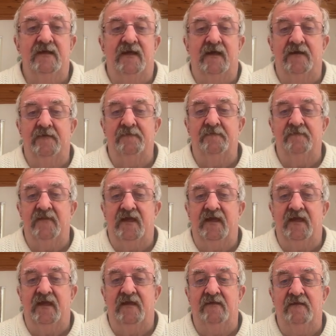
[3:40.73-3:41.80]

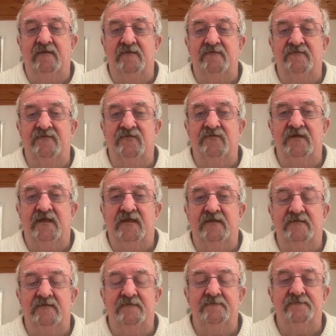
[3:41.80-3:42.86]
And just create it.